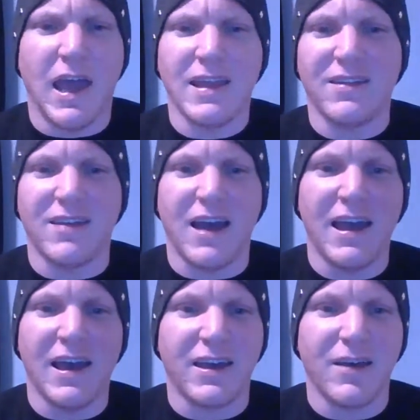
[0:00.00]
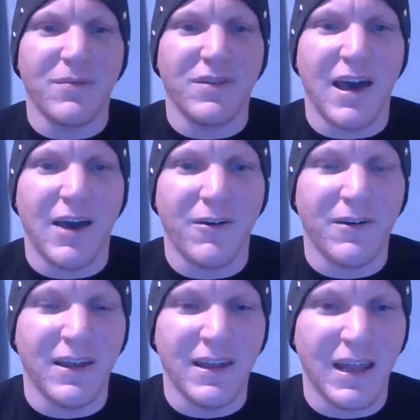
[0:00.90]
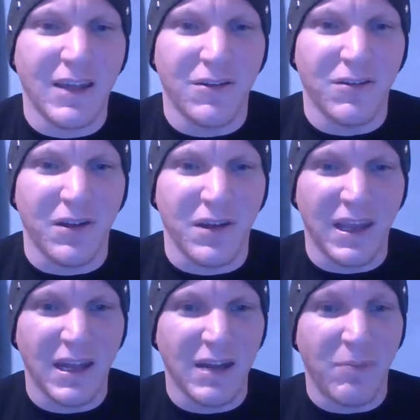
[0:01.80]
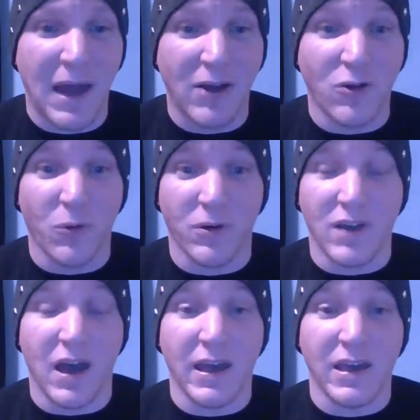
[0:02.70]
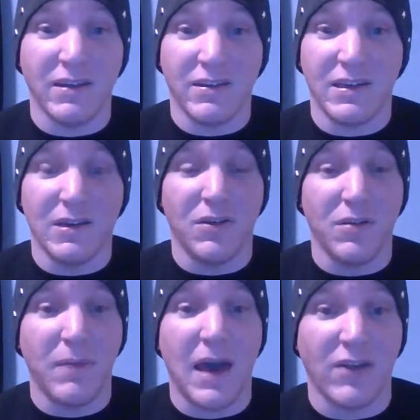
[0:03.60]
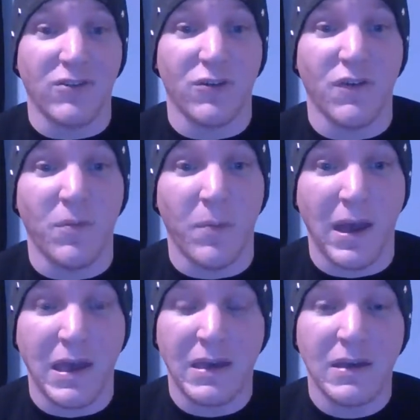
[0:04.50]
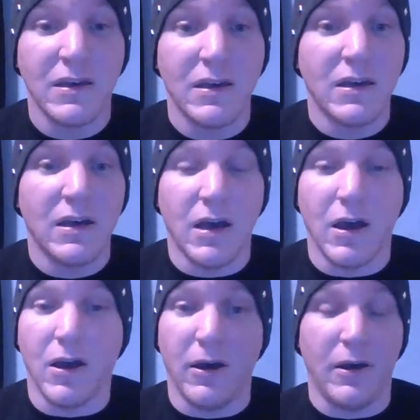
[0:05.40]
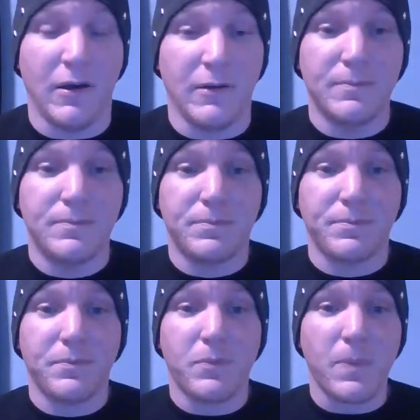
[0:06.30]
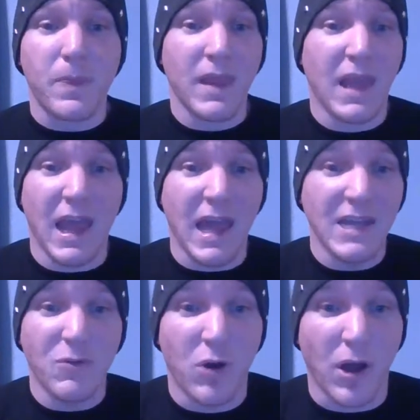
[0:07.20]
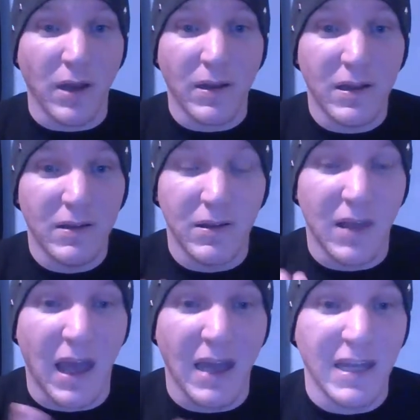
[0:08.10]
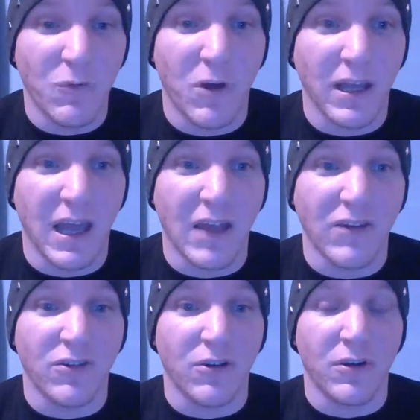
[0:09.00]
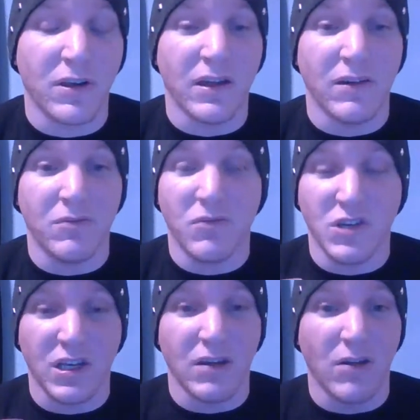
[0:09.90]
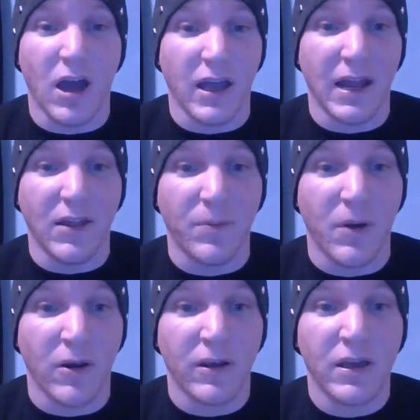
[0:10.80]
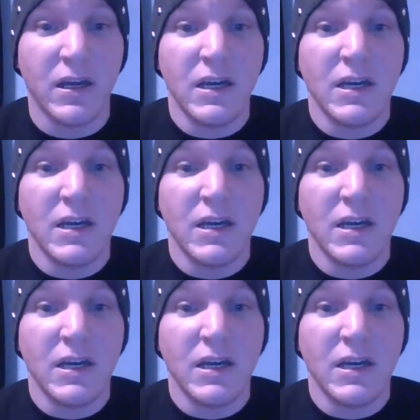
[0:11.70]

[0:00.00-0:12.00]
And then Taya comes out, and then there's a heated battle where Taya is still the master of the mic. Uh, anyone, anyone against her she can knock it out of the park.